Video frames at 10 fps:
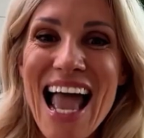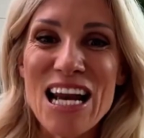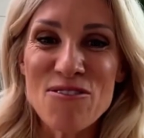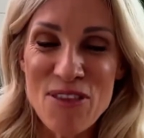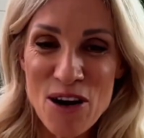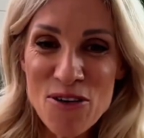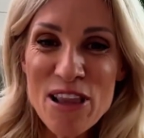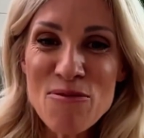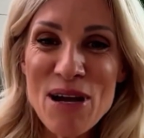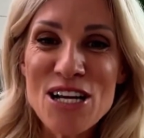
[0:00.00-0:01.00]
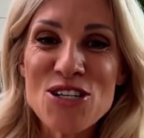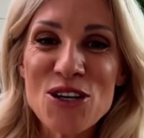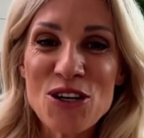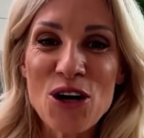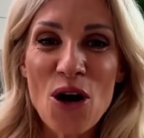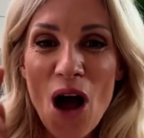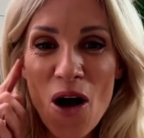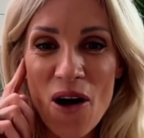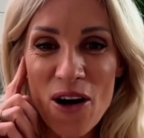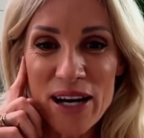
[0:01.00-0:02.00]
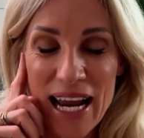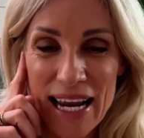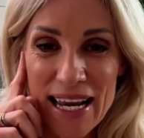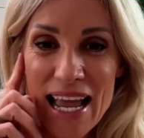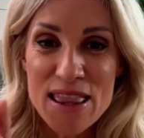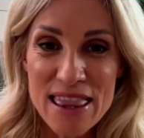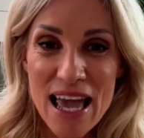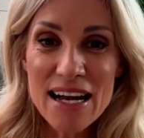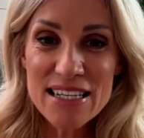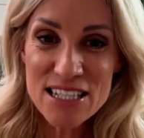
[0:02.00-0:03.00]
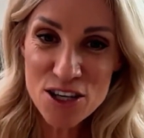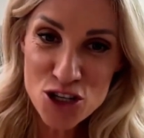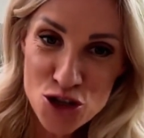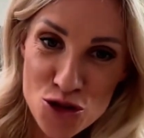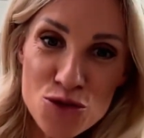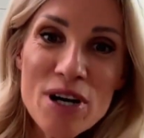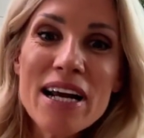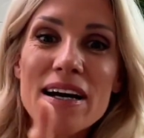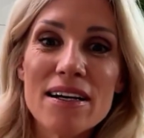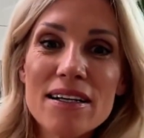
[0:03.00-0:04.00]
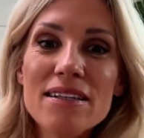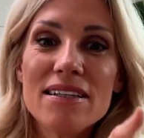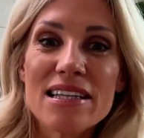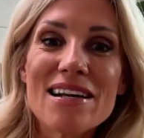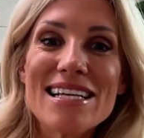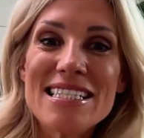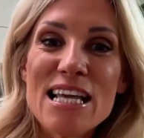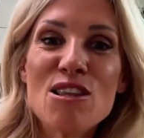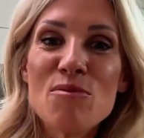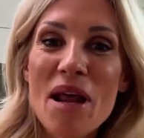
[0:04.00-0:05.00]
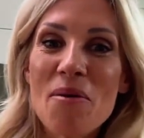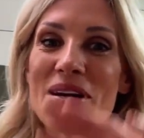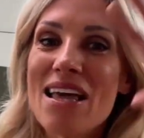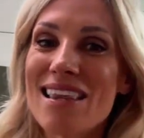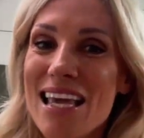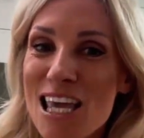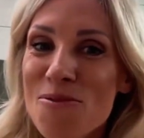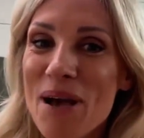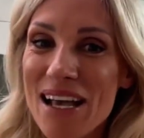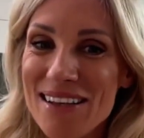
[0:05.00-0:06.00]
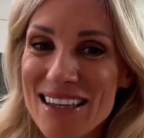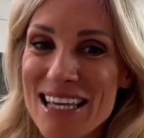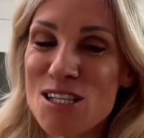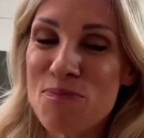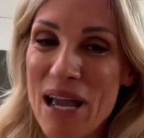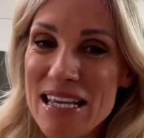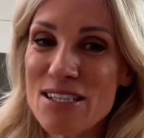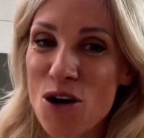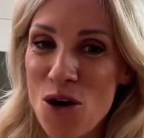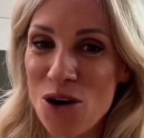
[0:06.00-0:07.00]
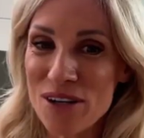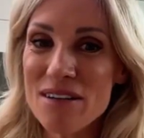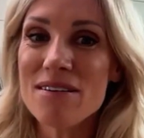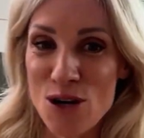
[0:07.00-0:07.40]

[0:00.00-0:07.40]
And if they're on that page, you can go, oh, okay, that's going to trigger that I send them now another email that's based on